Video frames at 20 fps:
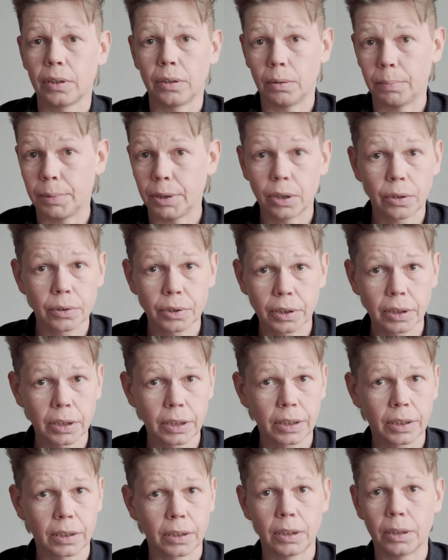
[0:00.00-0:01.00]
I need to be on
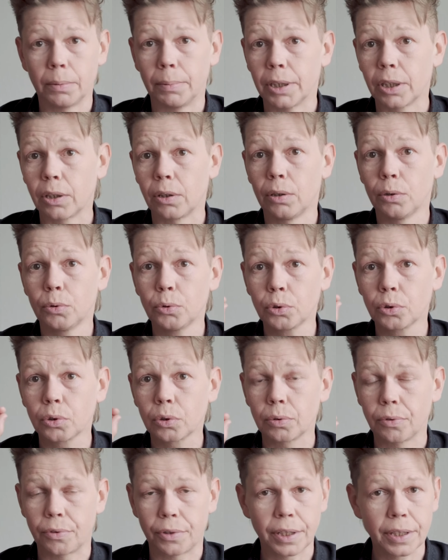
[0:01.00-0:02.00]
stage, I need to be close
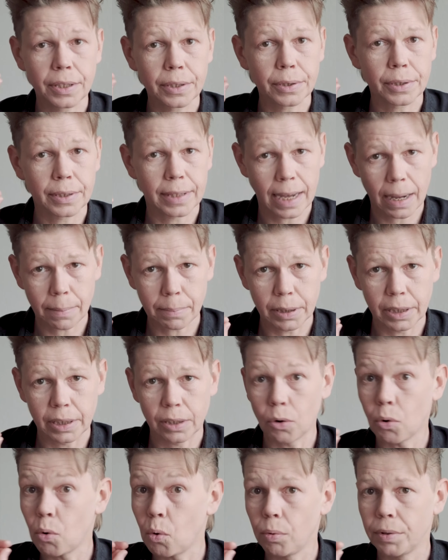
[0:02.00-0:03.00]
to things happening
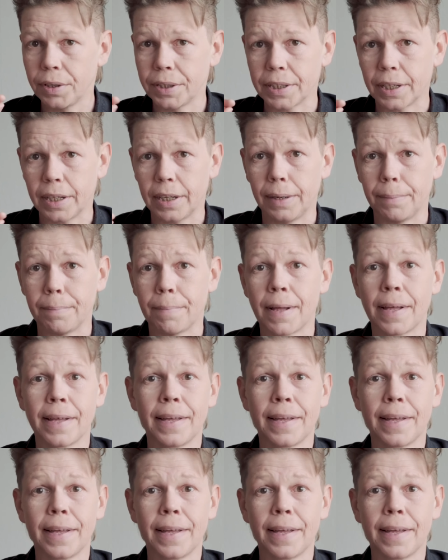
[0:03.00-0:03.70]
all the time.